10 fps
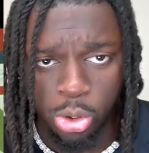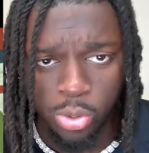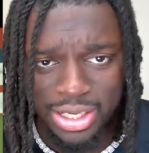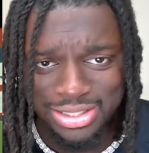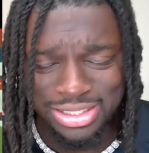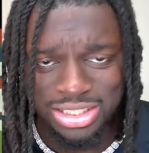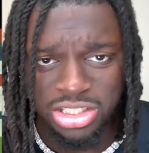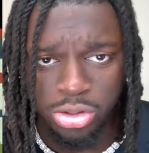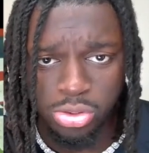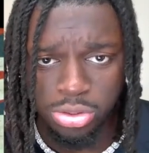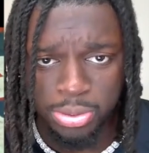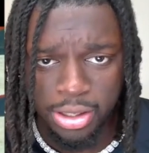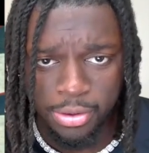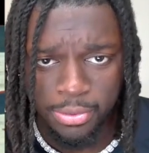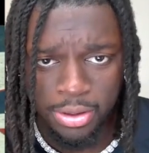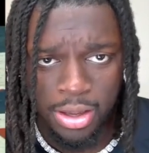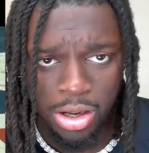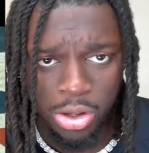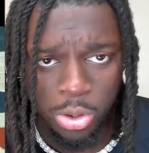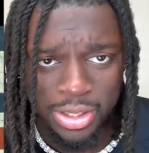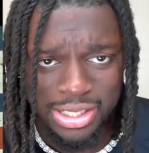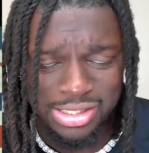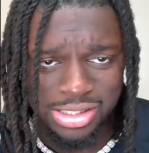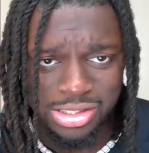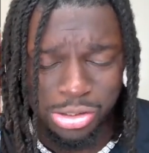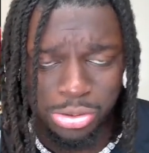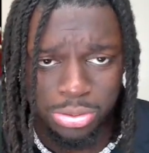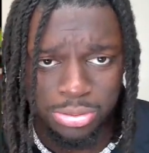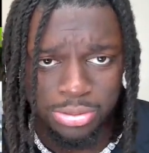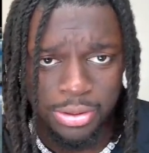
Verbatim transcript: Who is this dude, bro? Inside the five-yard